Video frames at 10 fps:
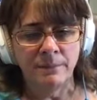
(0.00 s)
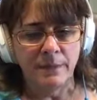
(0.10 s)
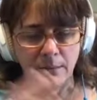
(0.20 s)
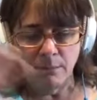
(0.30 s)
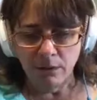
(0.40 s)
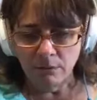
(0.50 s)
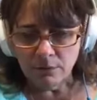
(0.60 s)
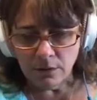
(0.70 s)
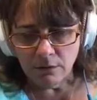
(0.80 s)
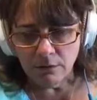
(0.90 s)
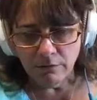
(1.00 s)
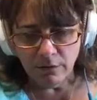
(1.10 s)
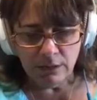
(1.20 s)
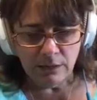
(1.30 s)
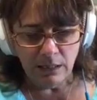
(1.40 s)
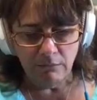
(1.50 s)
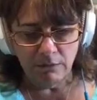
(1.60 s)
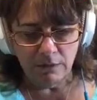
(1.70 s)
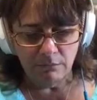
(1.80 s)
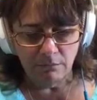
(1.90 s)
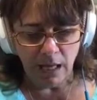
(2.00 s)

I had my own circle of friends that I was